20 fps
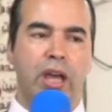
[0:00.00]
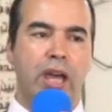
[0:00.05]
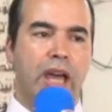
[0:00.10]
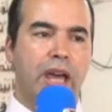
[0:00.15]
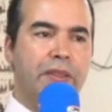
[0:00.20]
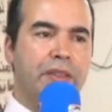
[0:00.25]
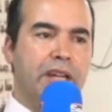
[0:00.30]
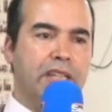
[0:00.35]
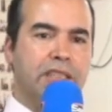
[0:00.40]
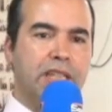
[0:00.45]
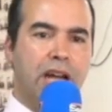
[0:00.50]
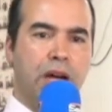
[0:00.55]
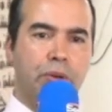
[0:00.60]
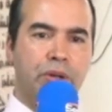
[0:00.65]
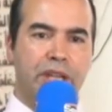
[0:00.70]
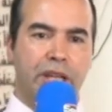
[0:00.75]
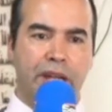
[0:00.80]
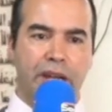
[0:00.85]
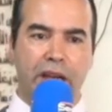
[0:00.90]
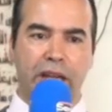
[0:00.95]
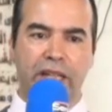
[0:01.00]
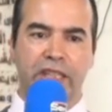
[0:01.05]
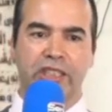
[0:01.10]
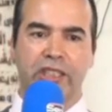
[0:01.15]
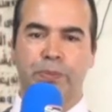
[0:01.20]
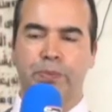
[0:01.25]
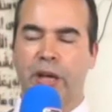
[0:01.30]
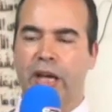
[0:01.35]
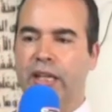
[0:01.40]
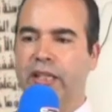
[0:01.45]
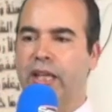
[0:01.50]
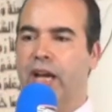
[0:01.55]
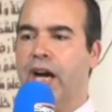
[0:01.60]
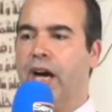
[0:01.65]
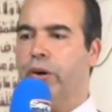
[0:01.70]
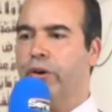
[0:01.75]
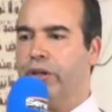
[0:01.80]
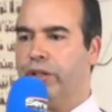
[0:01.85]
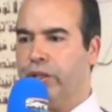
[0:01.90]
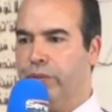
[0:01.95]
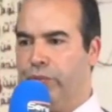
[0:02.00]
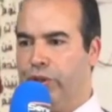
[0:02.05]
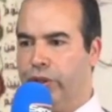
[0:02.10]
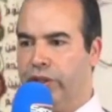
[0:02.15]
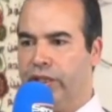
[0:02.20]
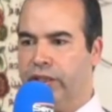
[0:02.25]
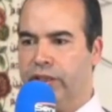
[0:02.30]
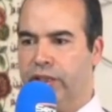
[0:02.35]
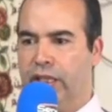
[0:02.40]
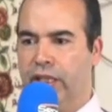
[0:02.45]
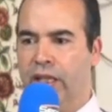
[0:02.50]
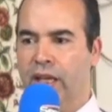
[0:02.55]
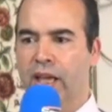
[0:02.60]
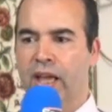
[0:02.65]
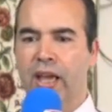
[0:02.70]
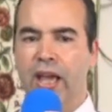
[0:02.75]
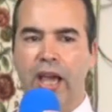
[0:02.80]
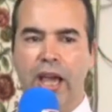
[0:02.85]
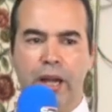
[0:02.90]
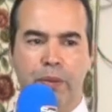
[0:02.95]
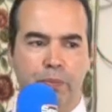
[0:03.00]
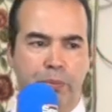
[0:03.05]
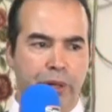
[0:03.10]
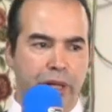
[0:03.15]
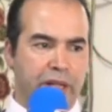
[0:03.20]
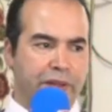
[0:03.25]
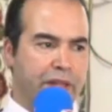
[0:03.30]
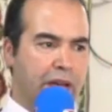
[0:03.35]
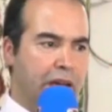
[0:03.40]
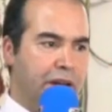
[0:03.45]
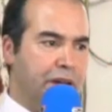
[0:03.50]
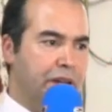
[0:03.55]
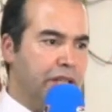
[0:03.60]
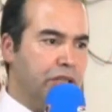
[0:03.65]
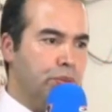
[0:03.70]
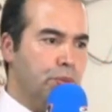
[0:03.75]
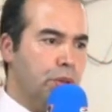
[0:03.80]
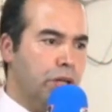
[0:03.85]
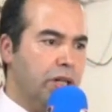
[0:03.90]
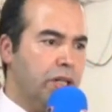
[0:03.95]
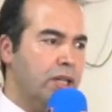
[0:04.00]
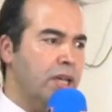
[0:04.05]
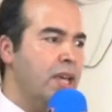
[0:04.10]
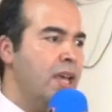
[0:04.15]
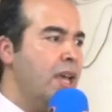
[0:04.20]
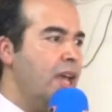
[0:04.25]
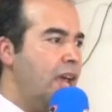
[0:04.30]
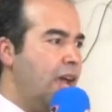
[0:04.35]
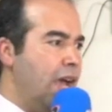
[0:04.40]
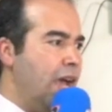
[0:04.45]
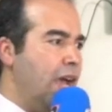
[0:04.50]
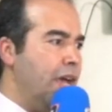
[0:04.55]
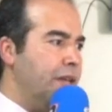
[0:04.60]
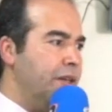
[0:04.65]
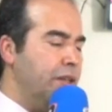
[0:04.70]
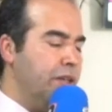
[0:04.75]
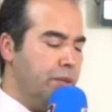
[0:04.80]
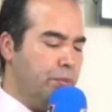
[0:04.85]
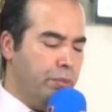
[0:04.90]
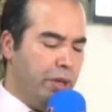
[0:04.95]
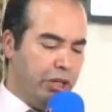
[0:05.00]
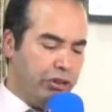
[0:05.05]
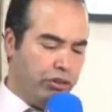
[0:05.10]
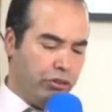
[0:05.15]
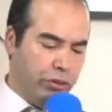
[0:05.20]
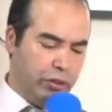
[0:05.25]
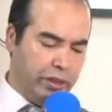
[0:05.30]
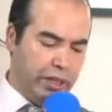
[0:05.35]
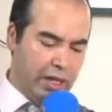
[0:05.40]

And that's how we're gonna expand our community and build that network and make sure